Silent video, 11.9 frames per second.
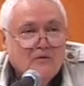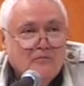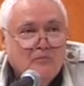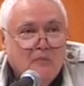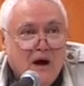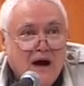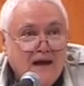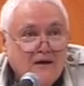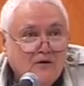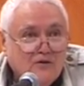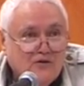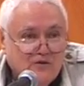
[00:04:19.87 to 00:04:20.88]

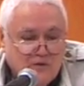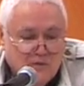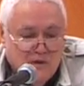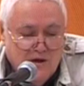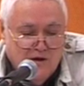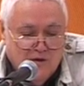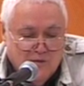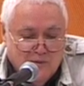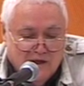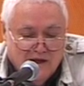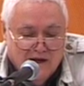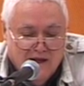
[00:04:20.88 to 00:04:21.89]
miles from home
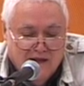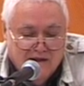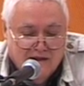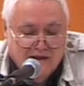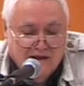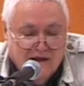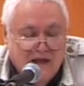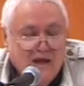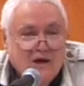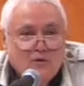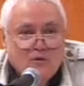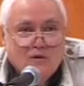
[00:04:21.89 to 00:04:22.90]
in London,
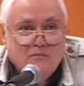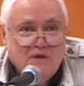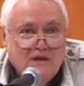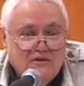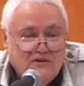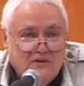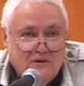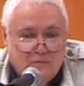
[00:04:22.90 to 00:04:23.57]
when Mrs.